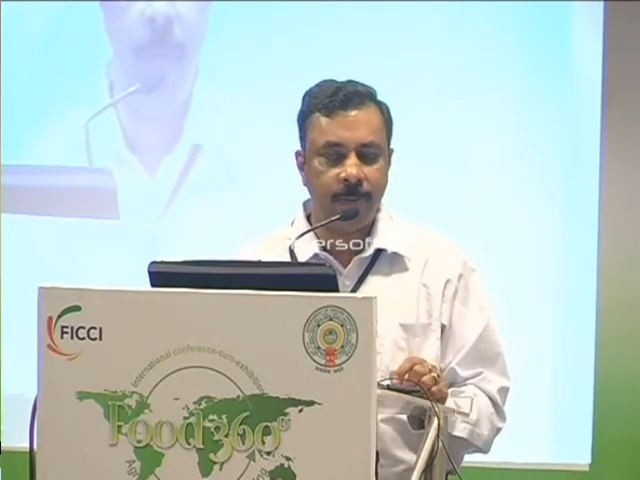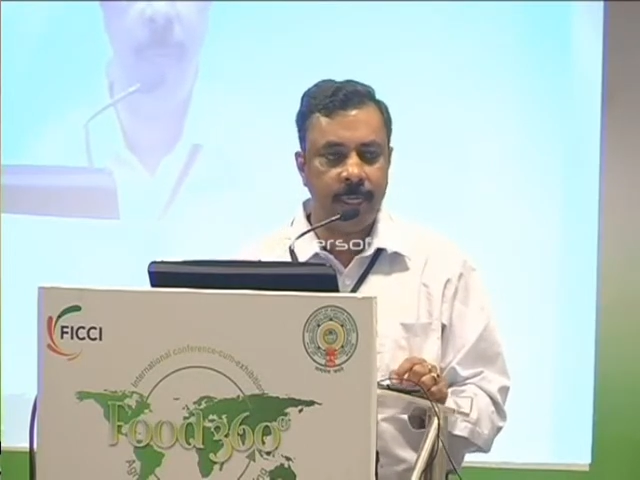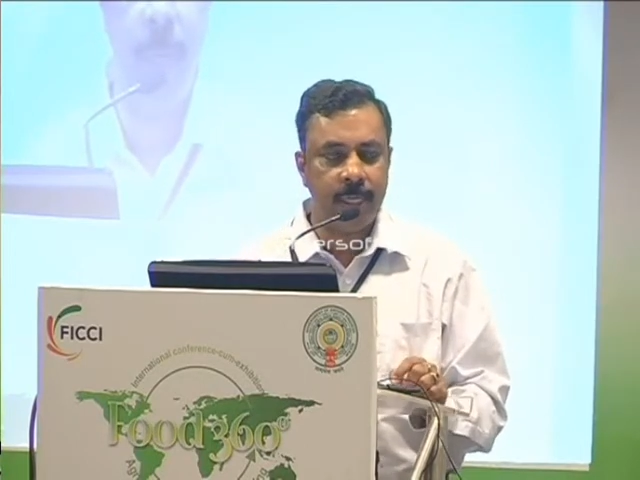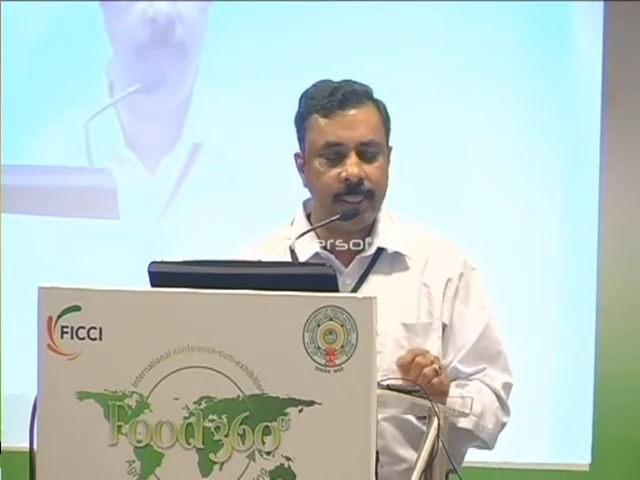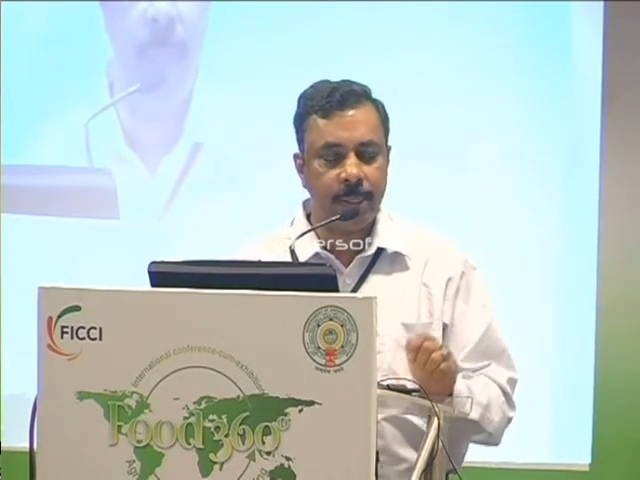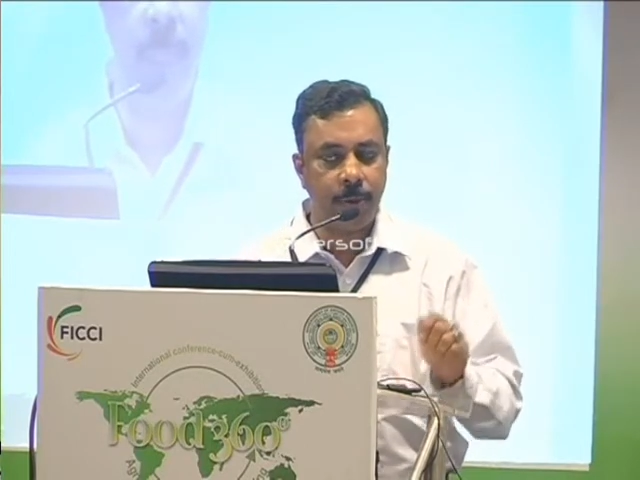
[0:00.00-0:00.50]
They'll
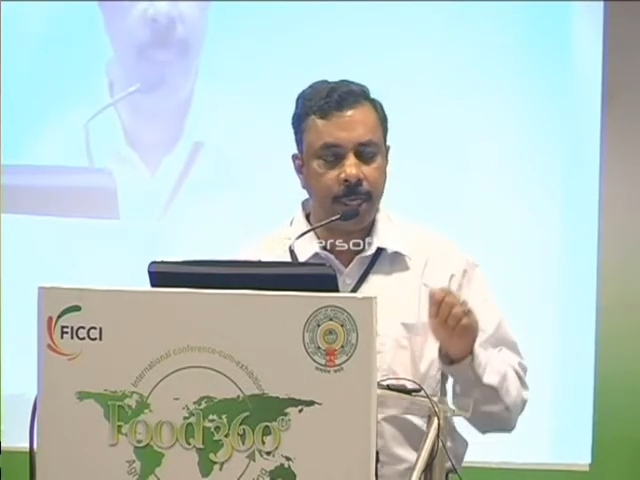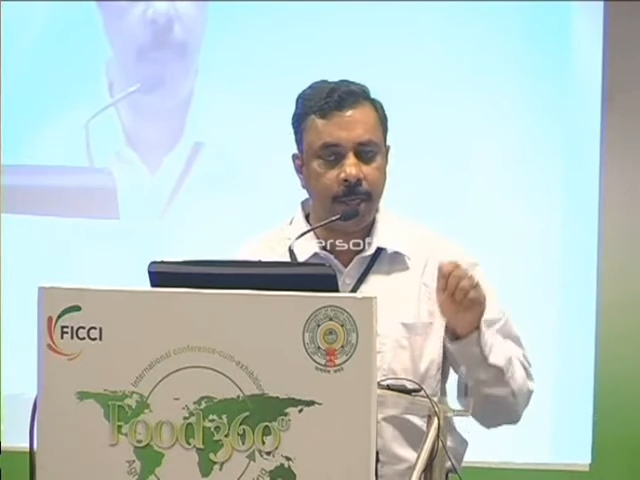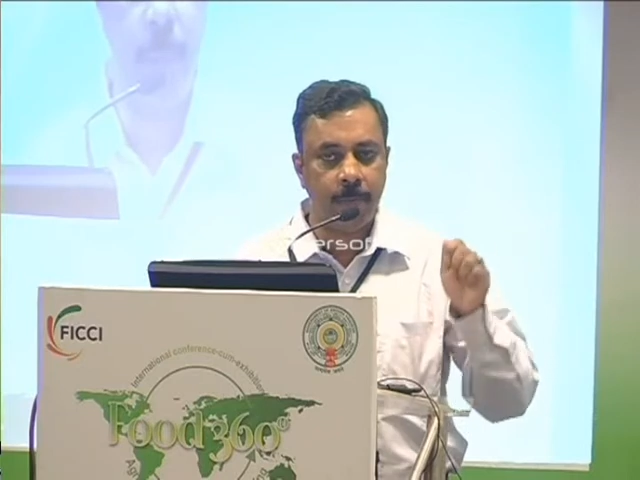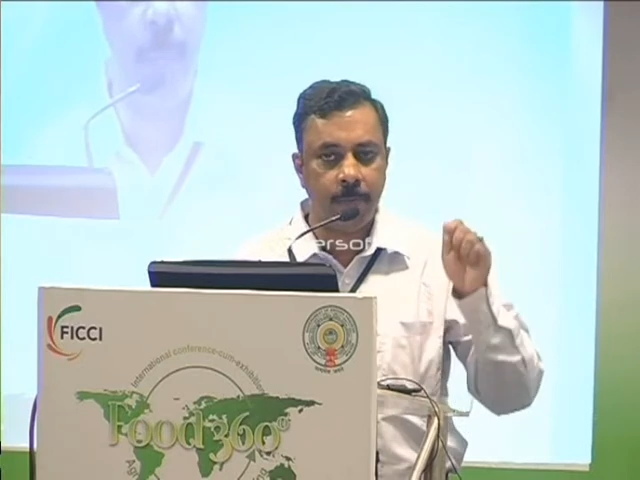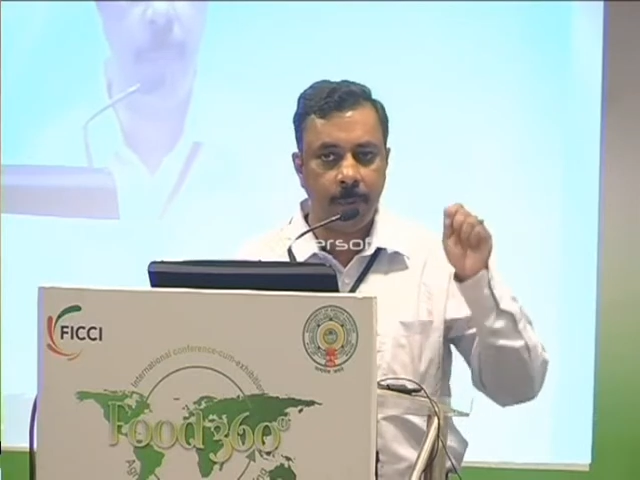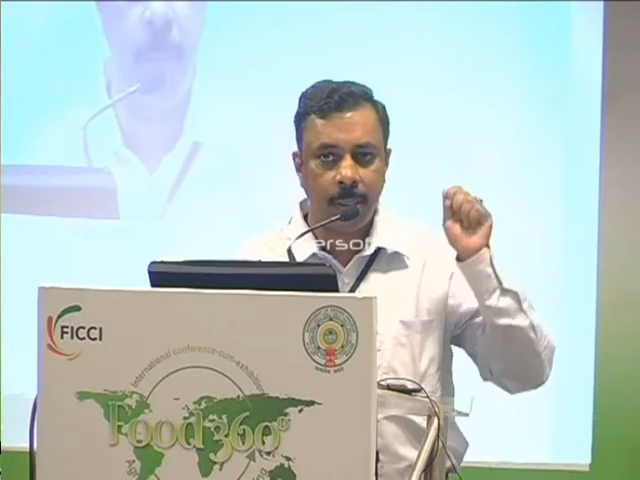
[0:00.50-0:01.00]
say, okay,
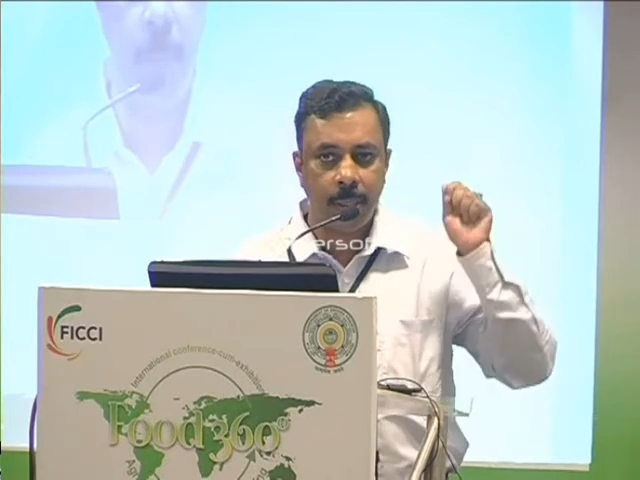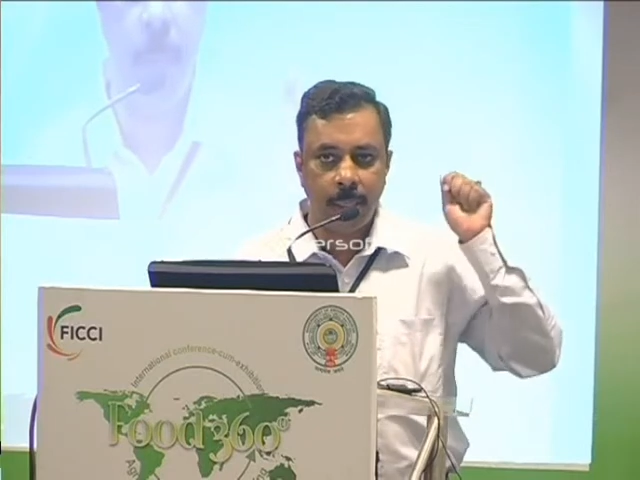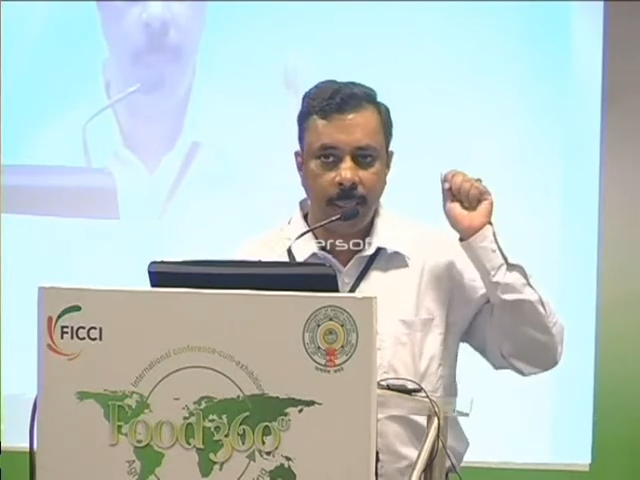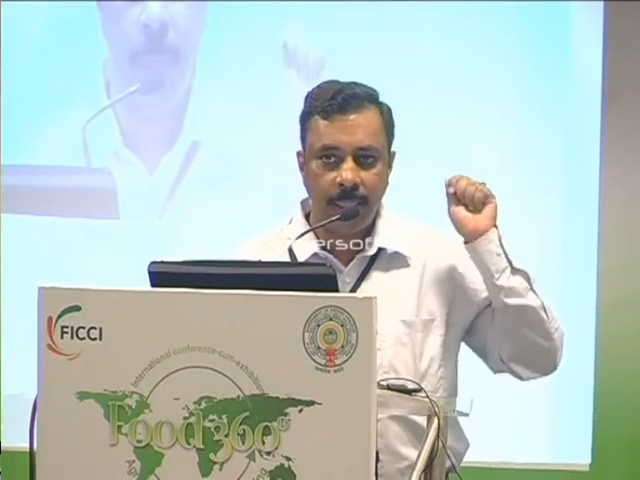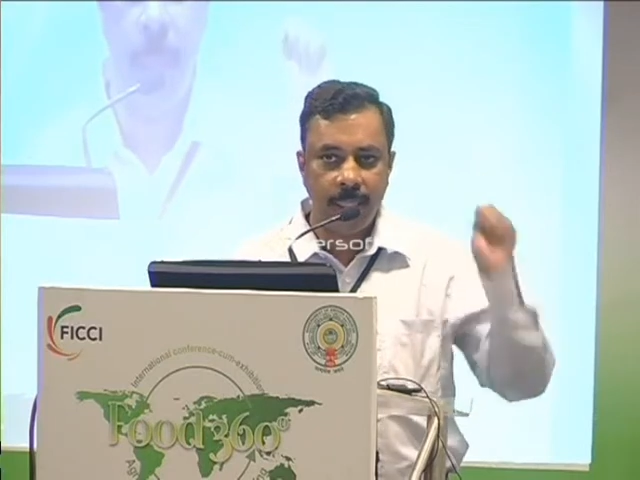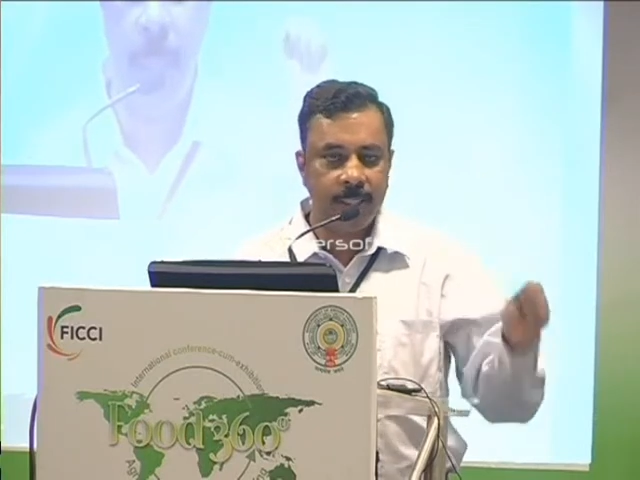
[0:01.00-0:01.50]

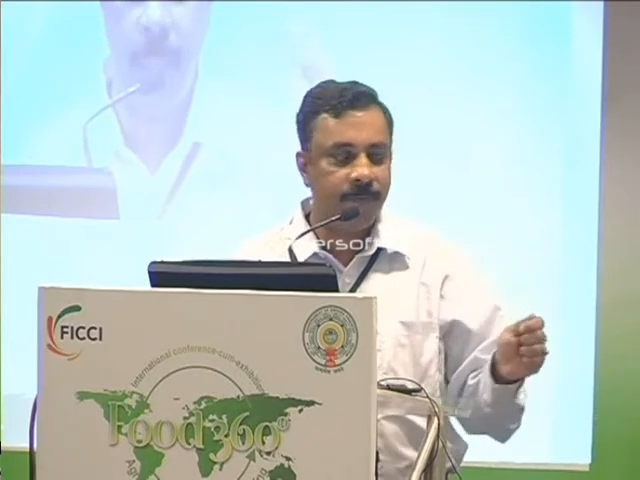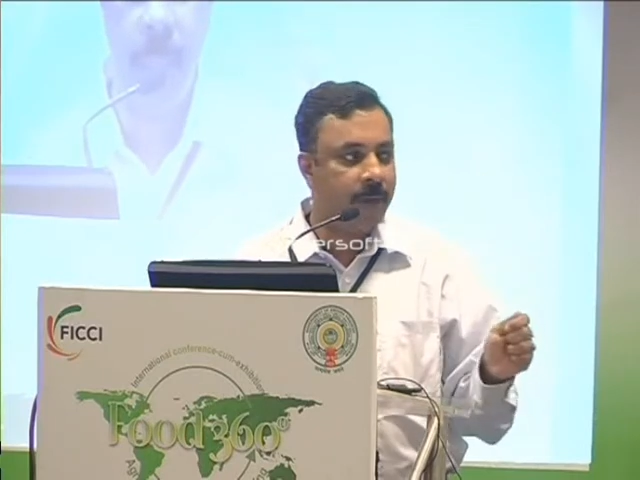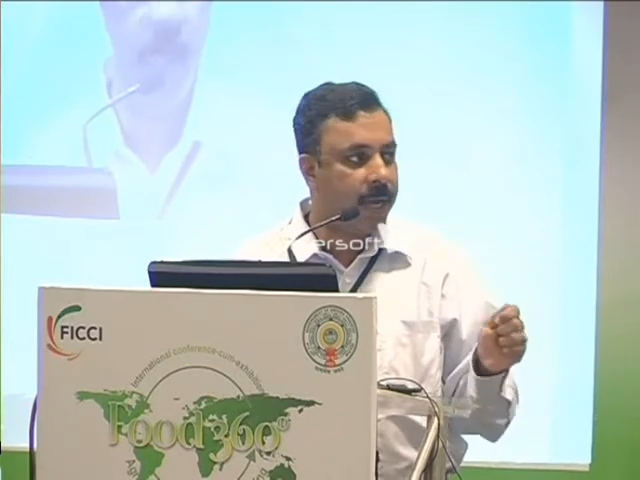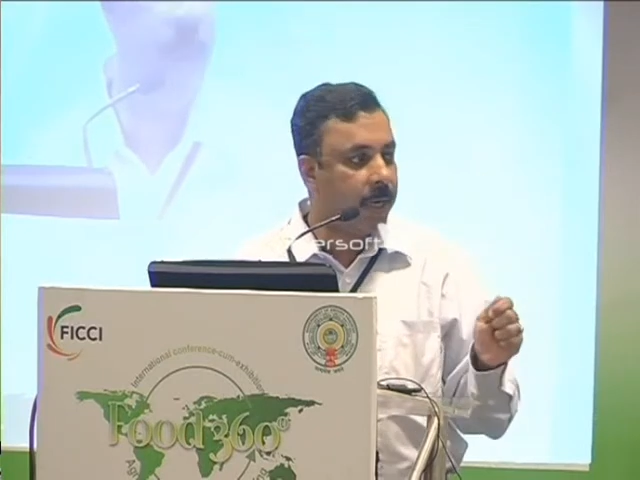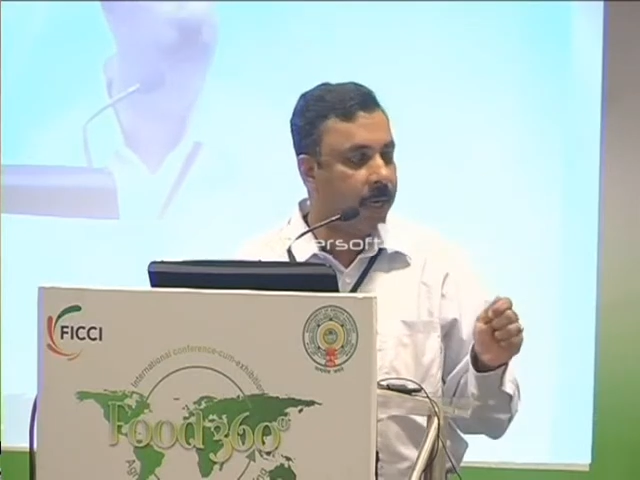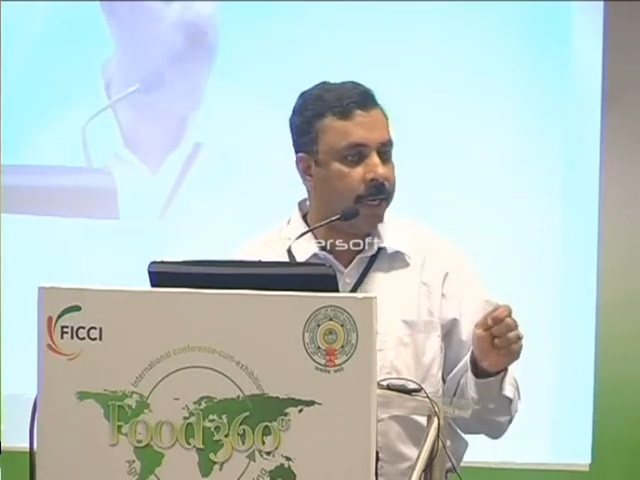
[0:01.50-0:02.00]
this
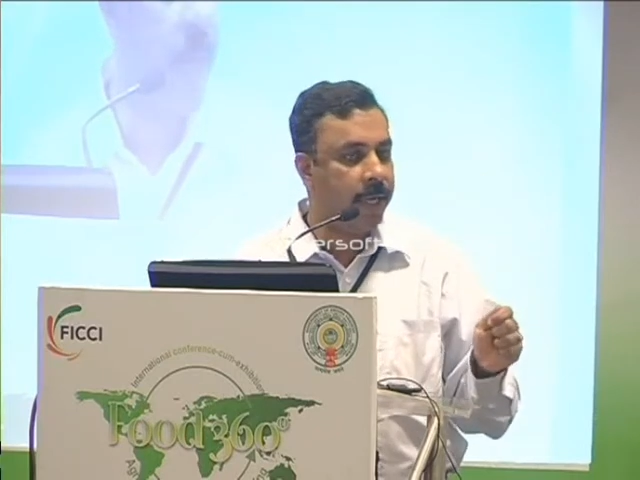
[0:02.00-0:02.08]
faculty